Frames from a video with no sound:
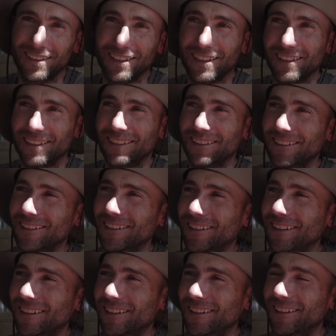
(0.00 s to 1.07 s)
Yeah.
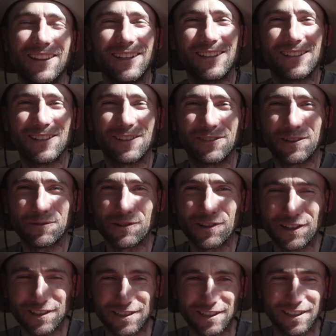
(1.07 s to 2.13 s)
I think it definitely
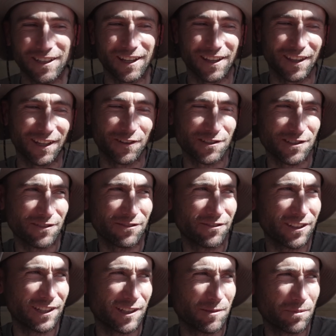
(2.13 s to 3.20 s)
worked, and I thought it was a
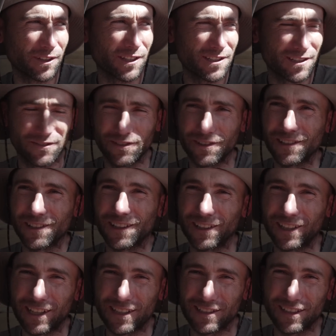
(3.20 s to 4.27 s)
fitting place for a
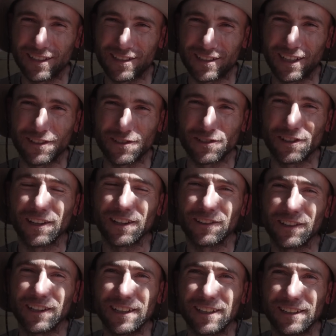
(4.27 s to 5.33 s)
classic style truck, right? I